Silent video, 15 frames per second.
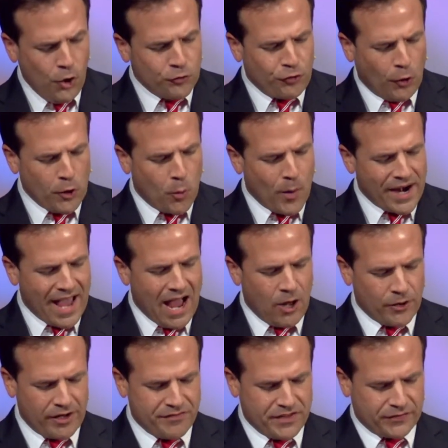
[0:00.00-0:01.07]
Jonah went
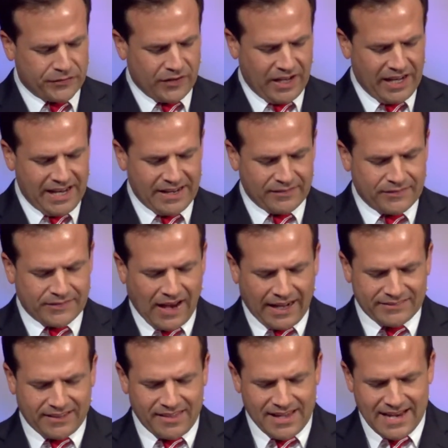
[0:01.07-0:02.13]
out of the city and
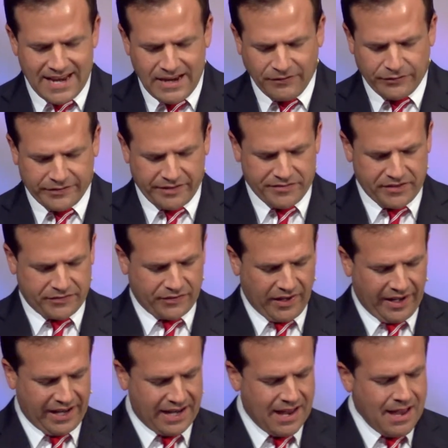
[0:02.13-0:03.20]
sat to the east of the
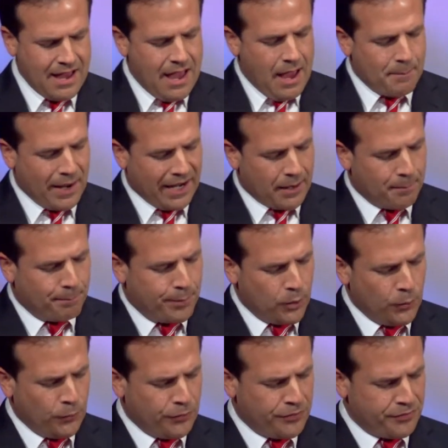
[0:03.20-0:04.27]
city and made a
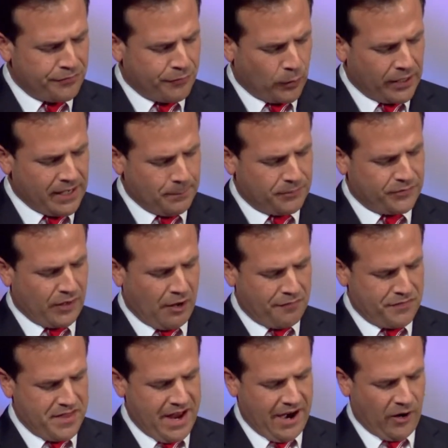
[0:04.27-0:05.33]
booth for
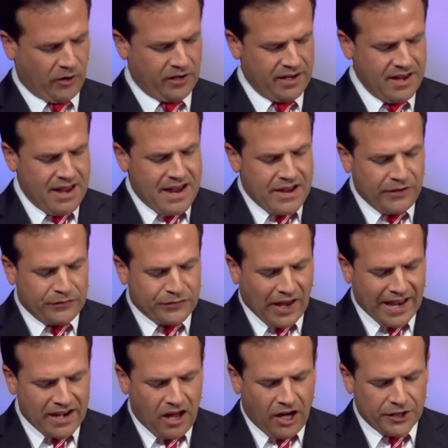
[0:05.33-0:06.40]
himself there. He
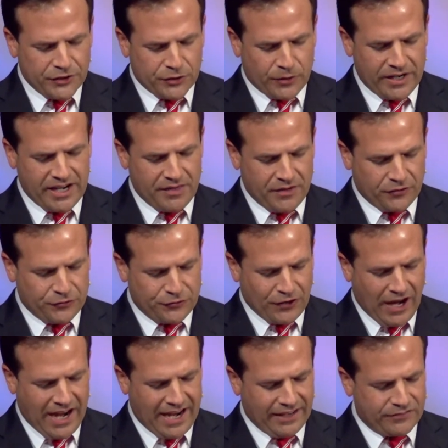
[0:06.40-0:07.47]
sat under it in the
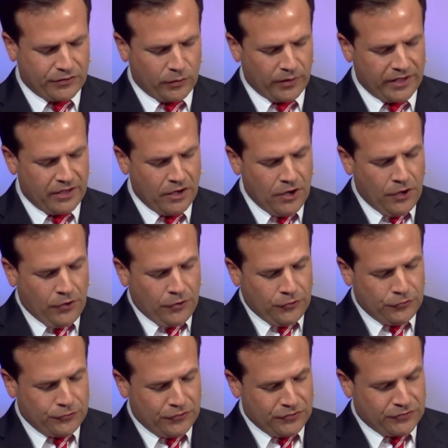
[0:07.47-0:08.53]
shade till he,
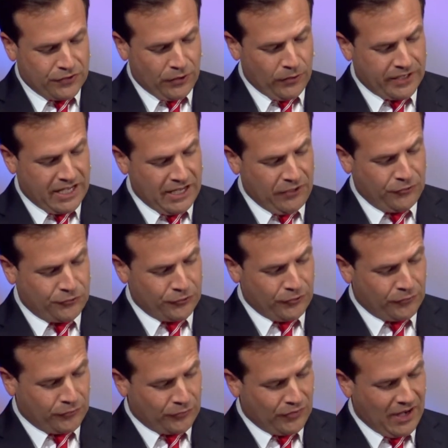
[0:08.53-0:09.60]
till he
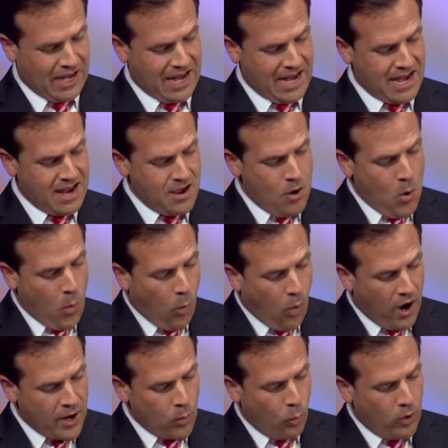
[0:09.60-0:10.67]
should see
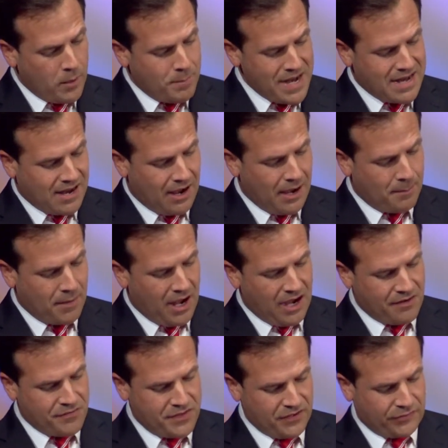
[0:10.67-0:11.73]
what would become
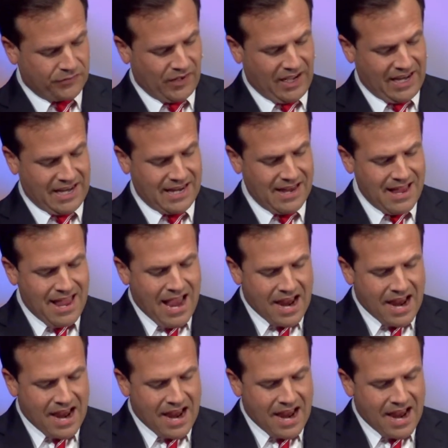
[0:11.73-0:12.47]
of the city.